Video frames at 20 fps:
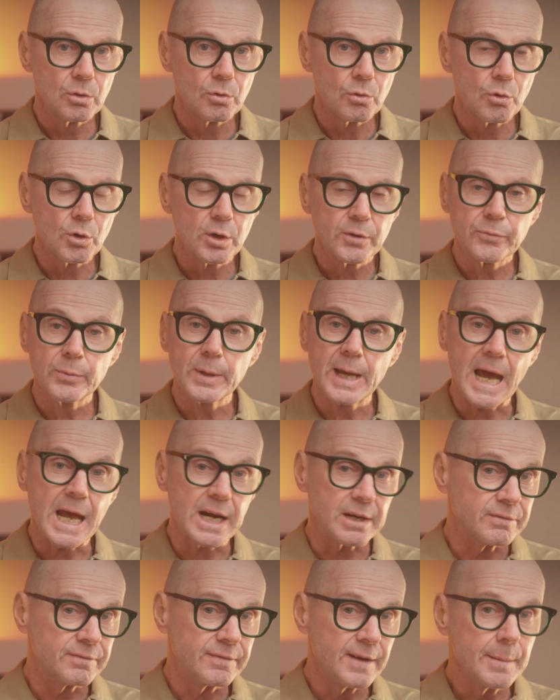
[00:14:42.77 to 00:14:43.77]
Or if we had
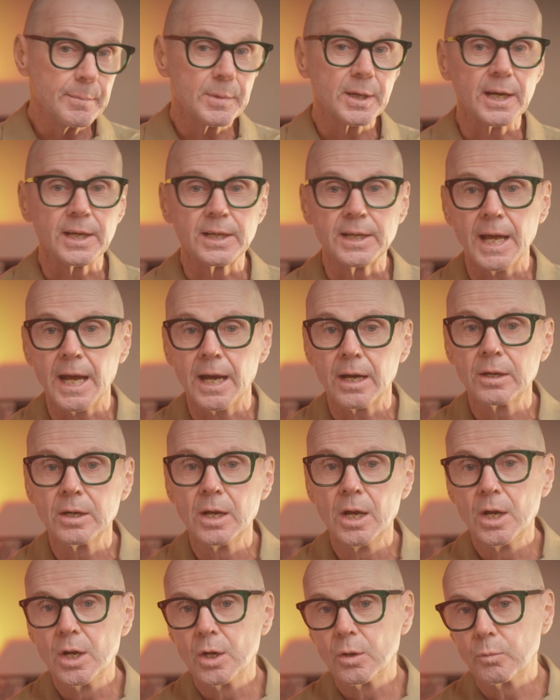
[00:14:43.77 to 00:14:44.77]
a feminine noun,
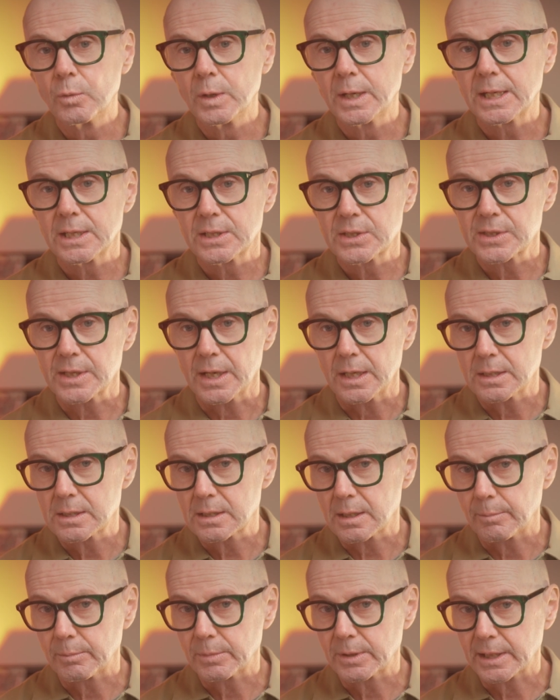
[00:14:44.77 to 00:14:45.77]
we could say
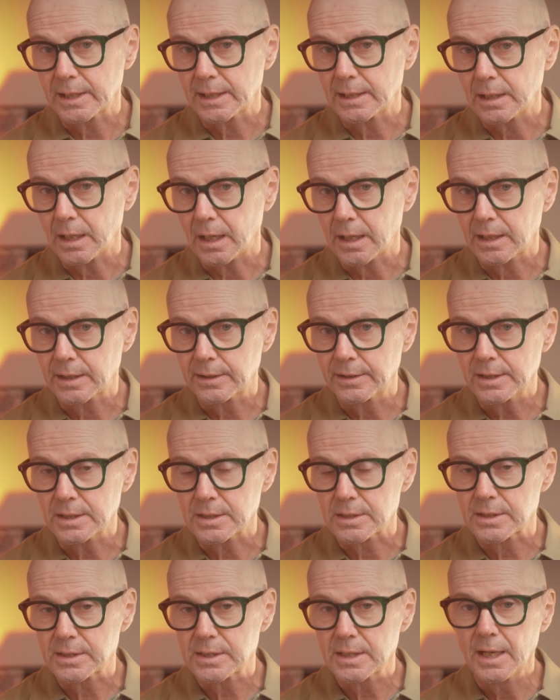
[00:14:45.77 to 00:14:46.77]
something like
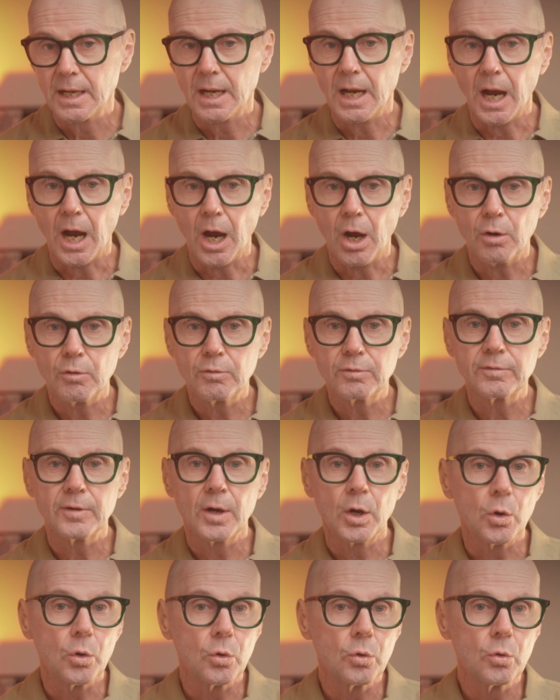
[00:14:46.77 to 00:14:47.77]
this. Auf
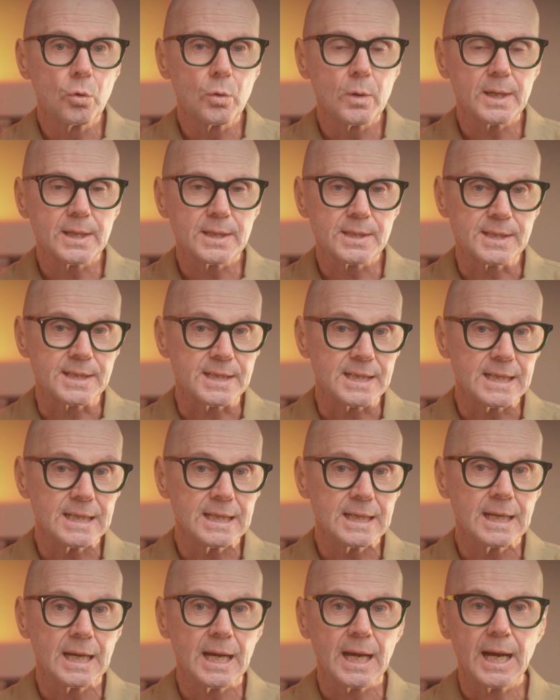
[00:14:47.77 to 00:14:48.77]
hoher
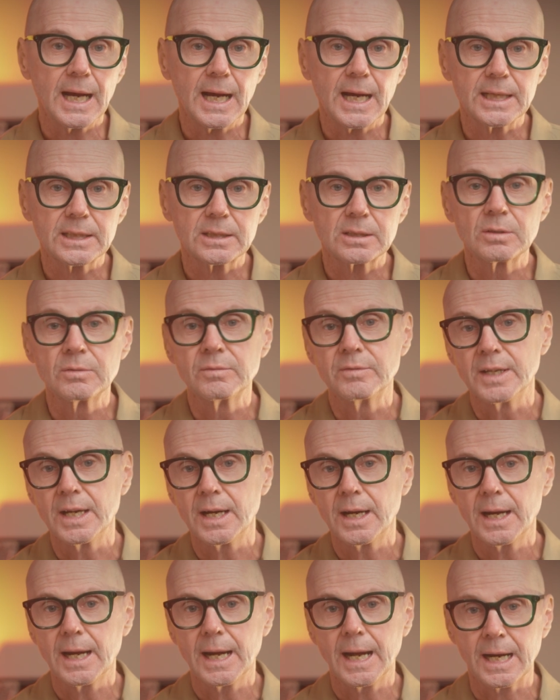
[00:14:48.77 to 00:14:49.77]
See hatten
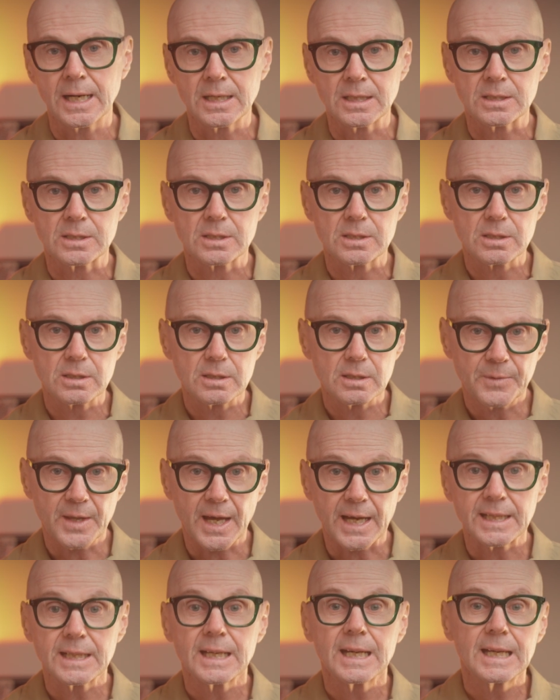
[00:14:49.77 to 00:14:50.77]
wir Angst.
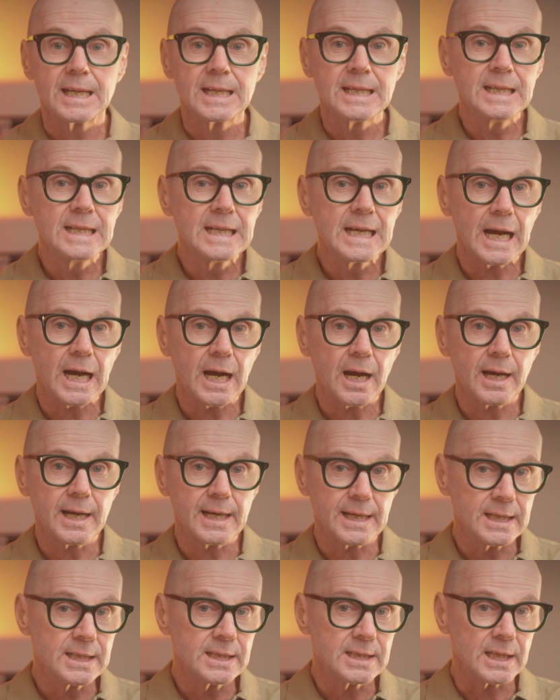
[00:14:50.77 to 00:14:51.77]
That ER
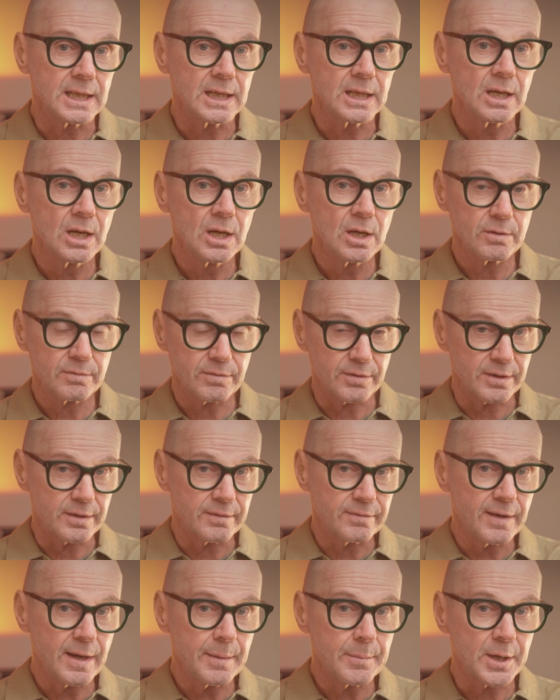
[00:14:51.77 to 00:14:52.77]
ending for the
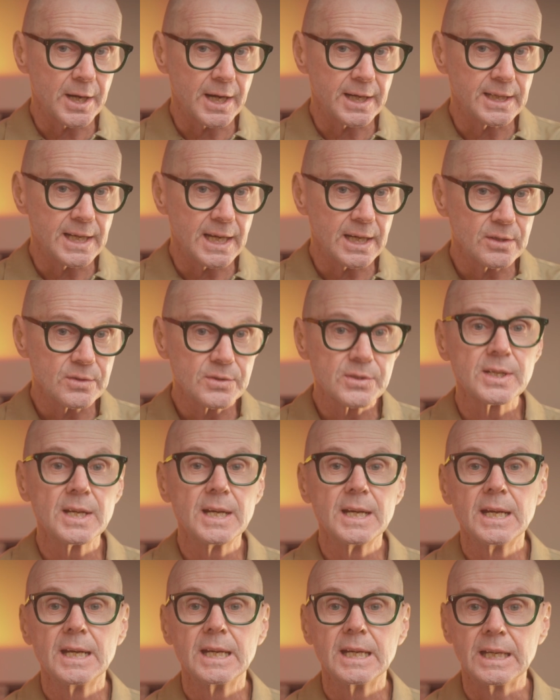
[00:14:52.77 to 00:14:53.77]
feminine nouns
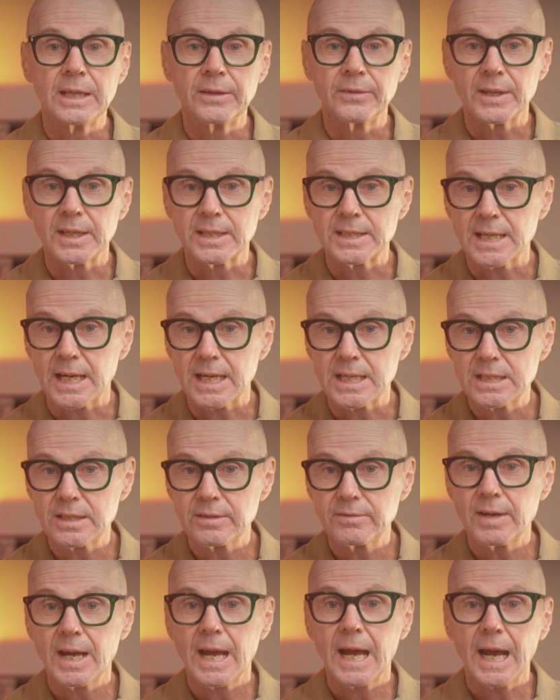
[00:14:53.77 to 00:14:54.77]
in the
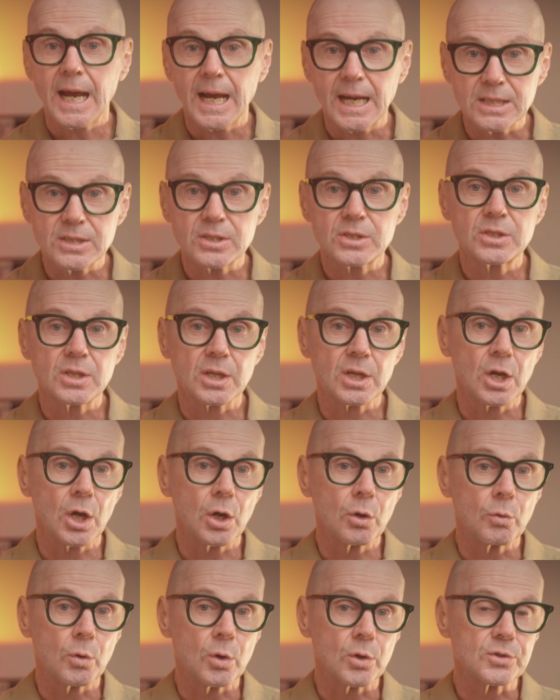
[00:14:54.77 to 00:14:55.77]
dative has to
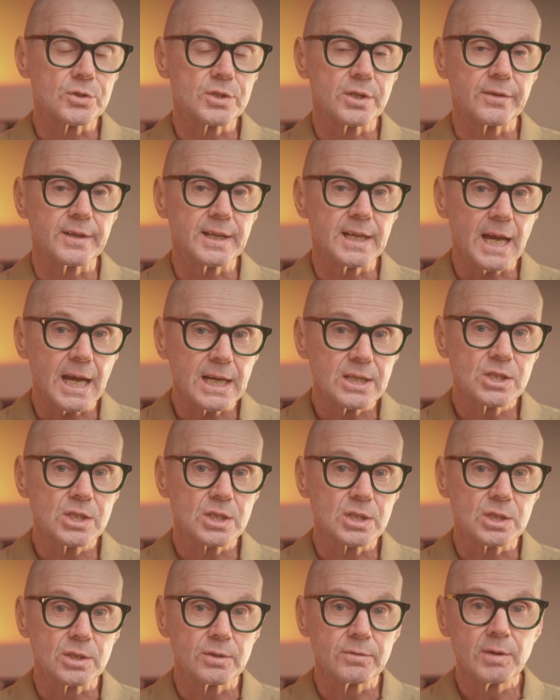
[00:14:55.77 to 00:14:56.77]
go on to the
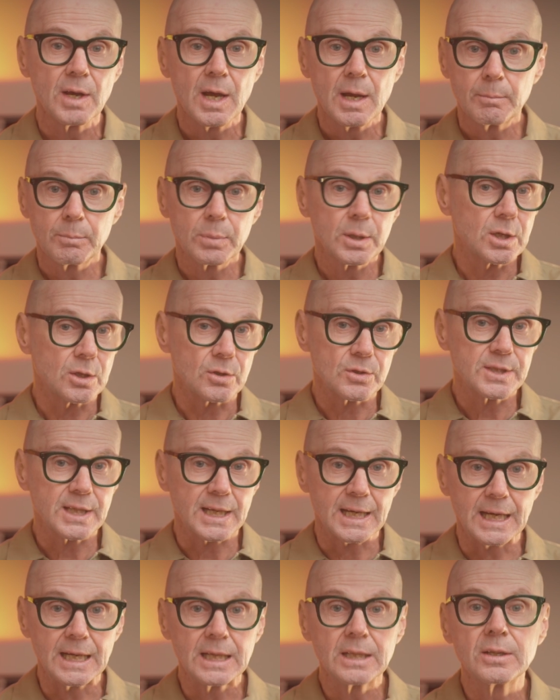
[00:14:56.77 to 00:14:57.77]
adjective because,
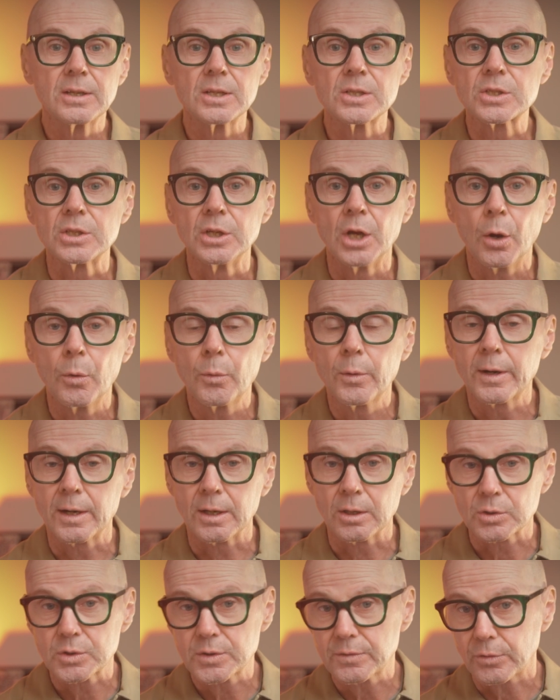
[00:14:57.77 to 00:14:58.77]
again, there's nowhere
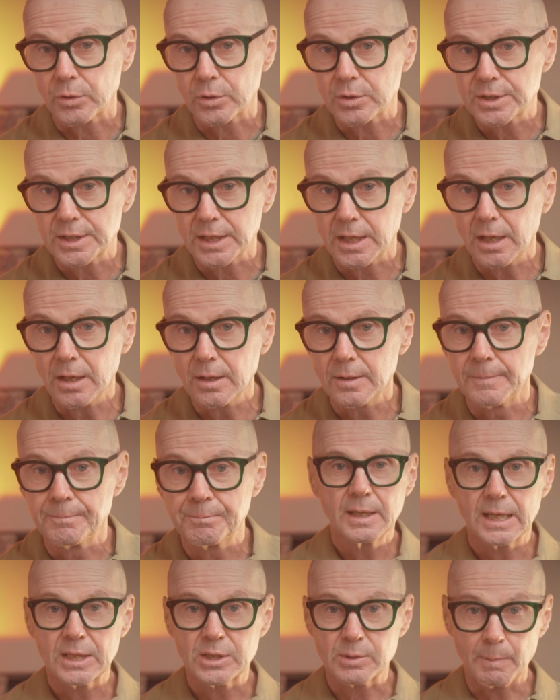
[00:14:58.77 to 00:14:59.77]
else for it to go.
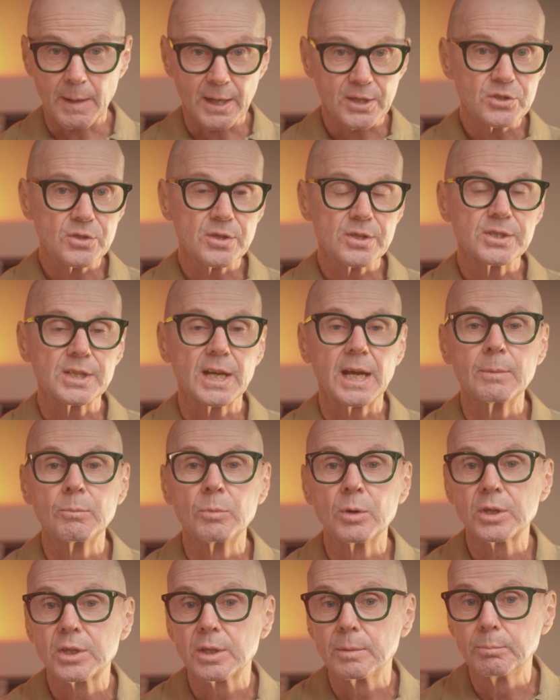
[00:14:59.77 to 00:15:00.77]
It's much the same
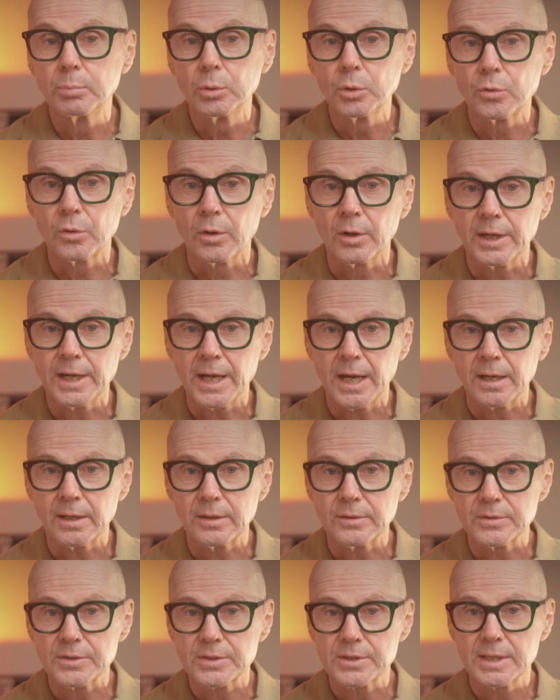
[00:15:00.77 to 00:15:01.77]
with the plural
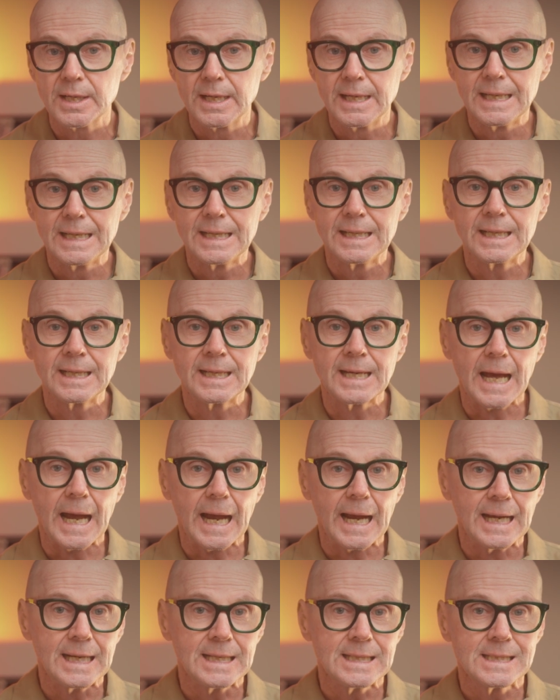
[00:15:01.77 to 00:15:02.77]
nouns. In
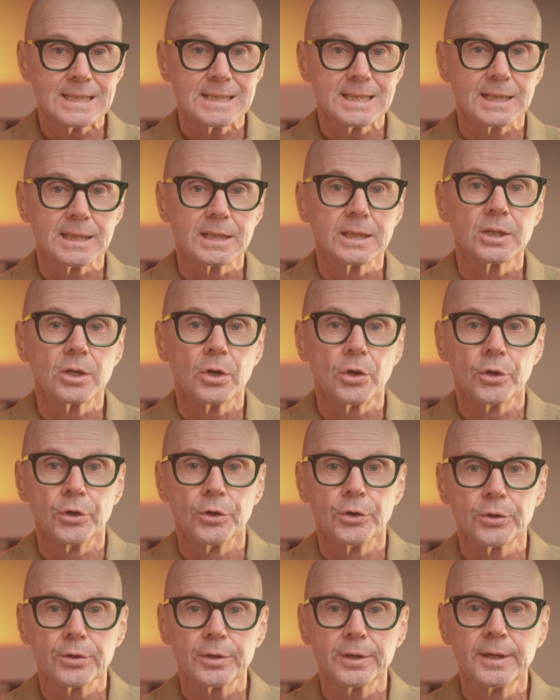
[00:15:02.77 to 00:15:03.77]
eisigen
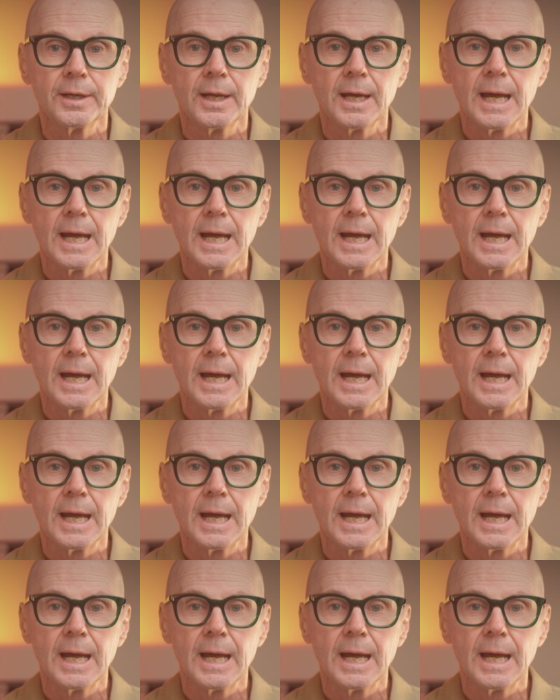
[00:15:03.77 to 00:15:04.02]
Höhen